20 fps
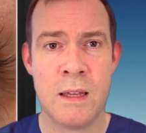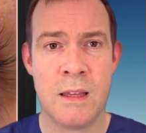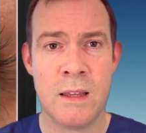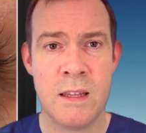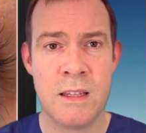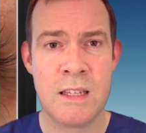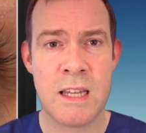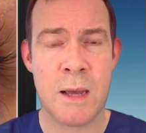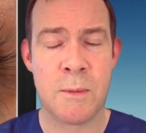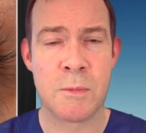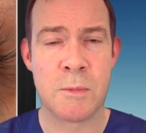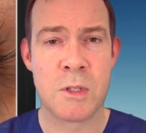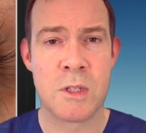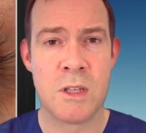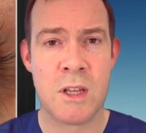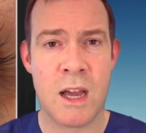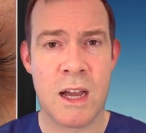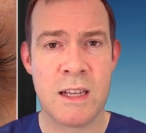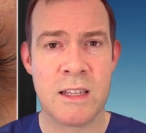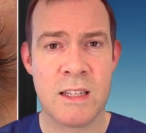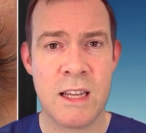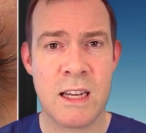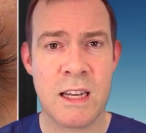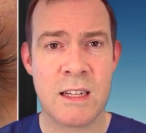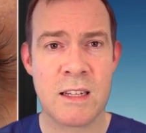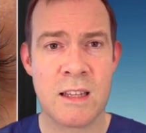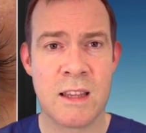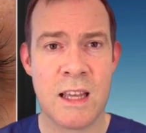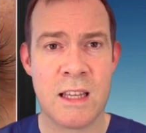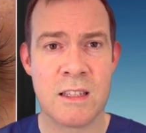This helps
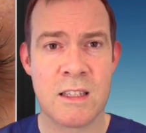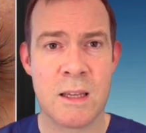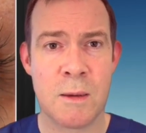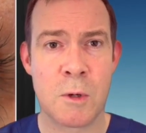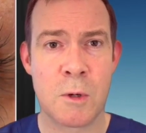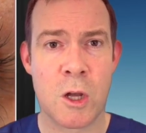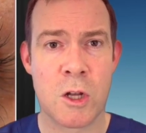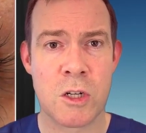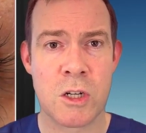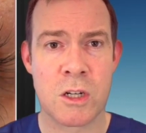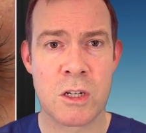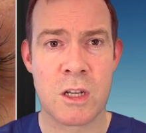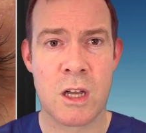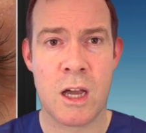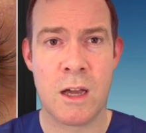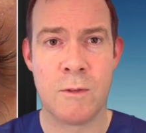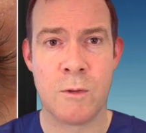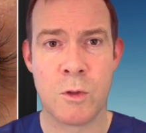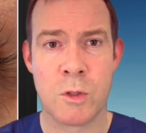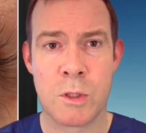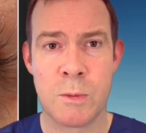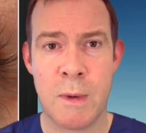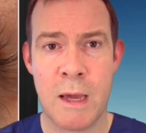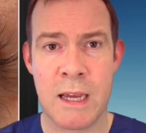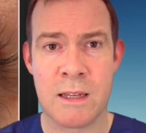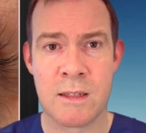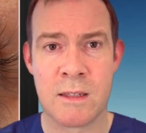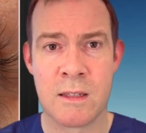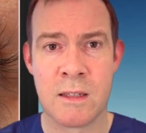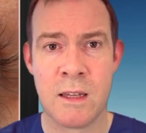dissect that subconjunctival
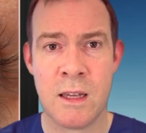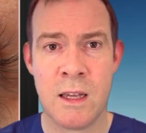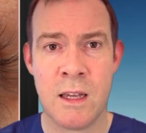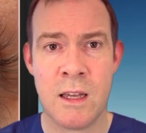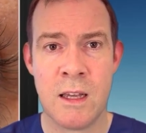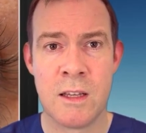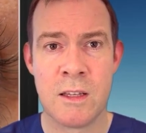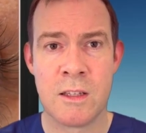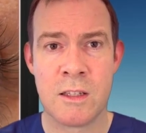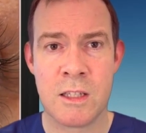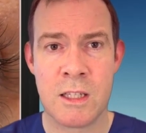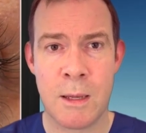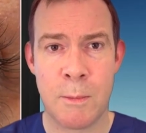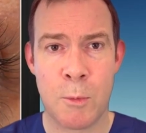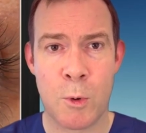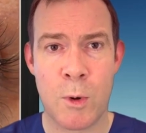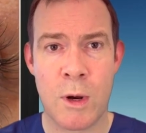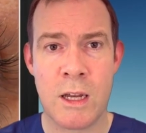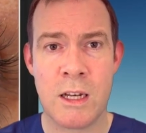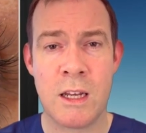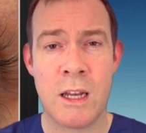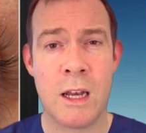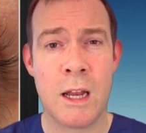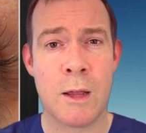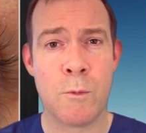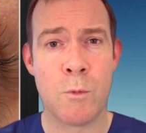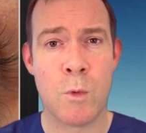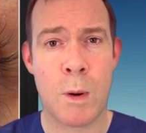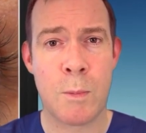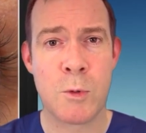space, separating
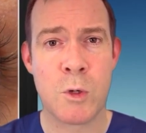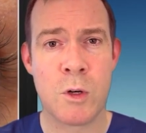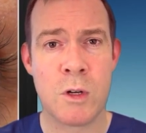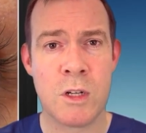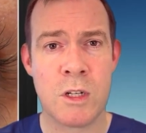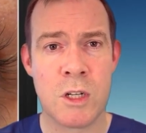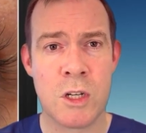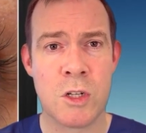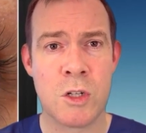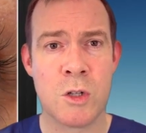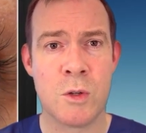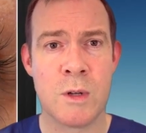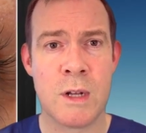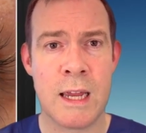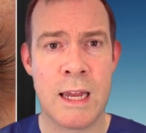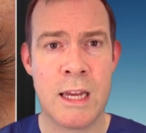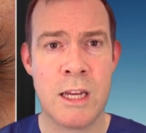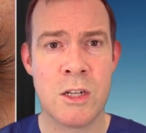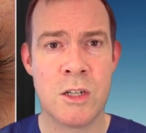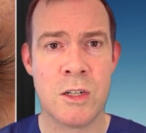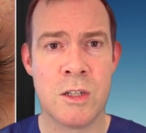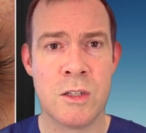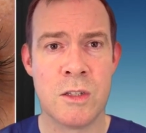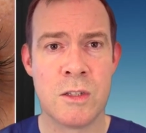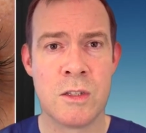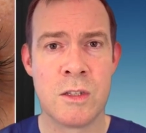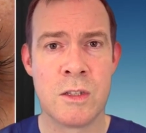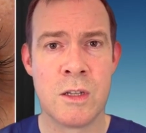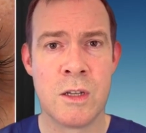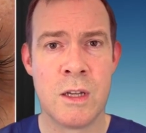and rupturing tissue
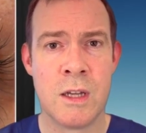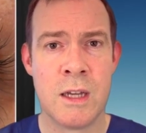adhesions.